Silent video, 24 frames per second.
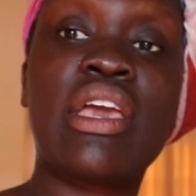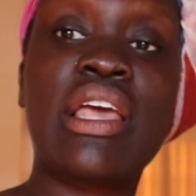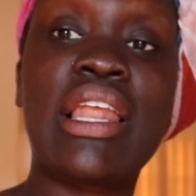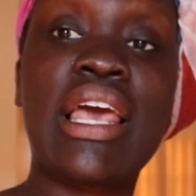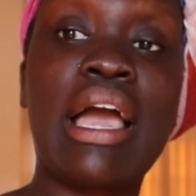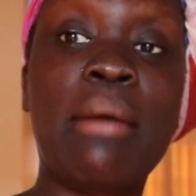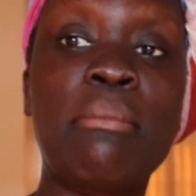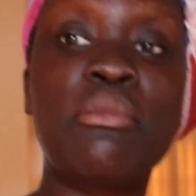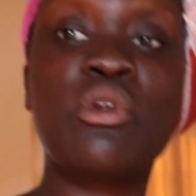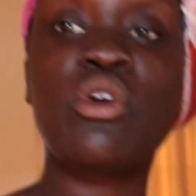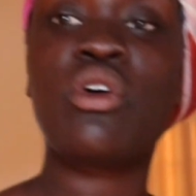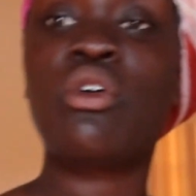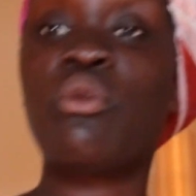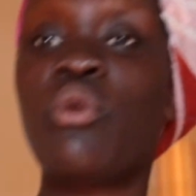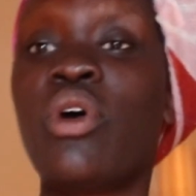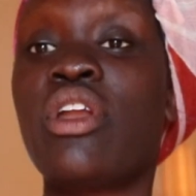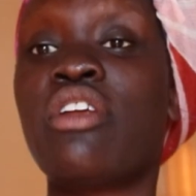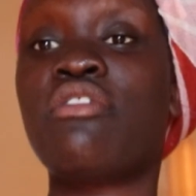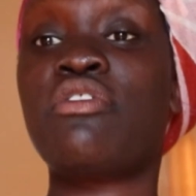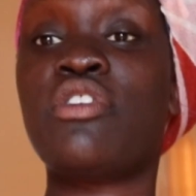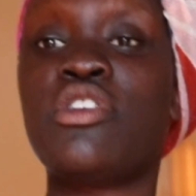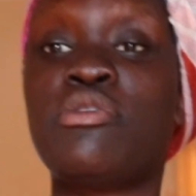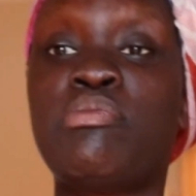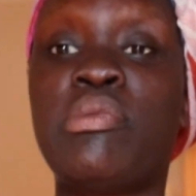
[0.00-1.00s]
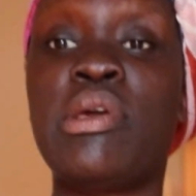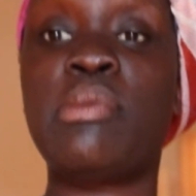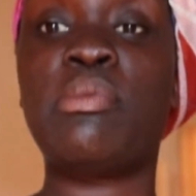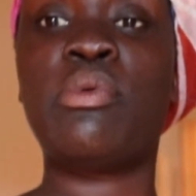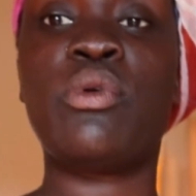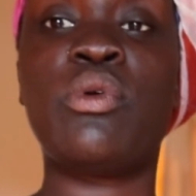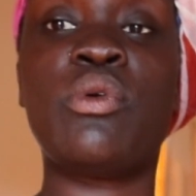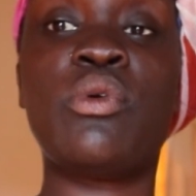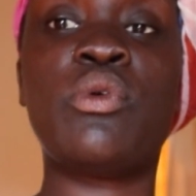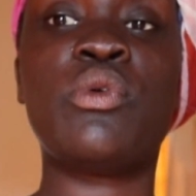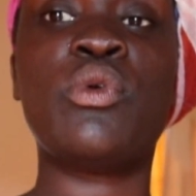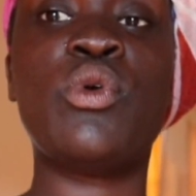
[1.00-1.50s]
Like, I'm not one of those people
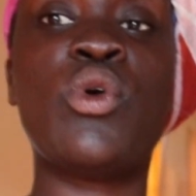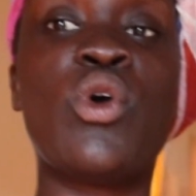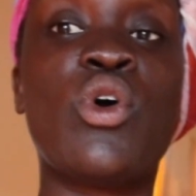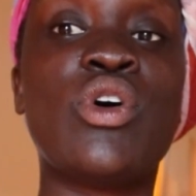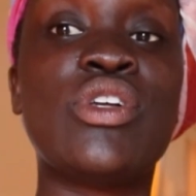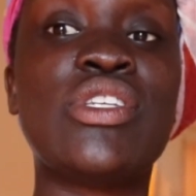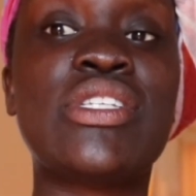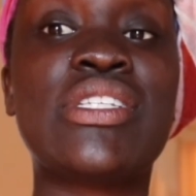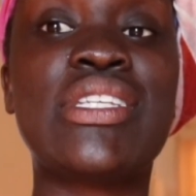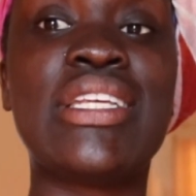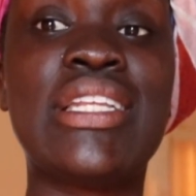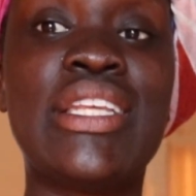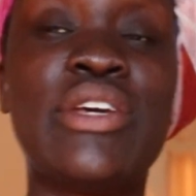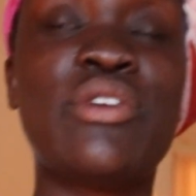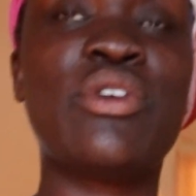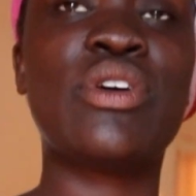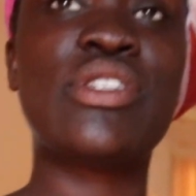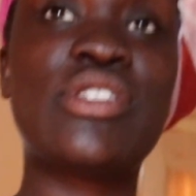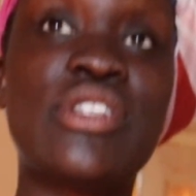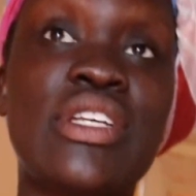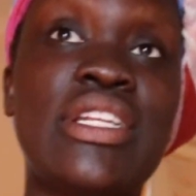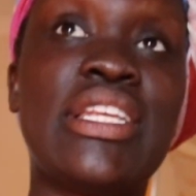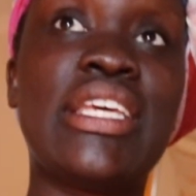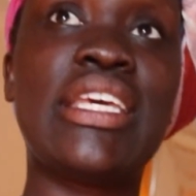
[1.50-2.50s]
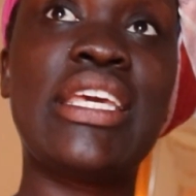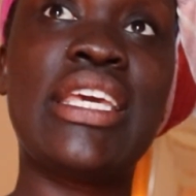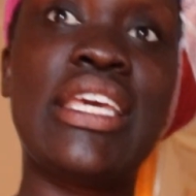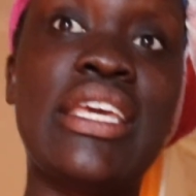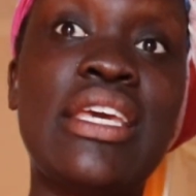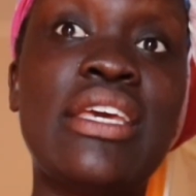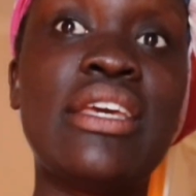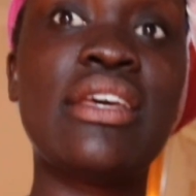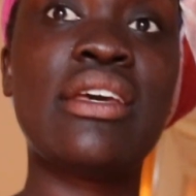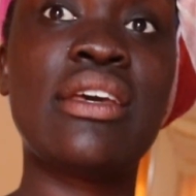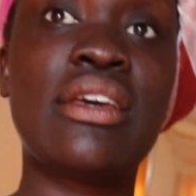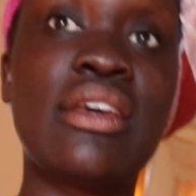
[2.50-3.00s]
who constantly
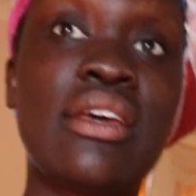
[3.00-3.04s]
eat.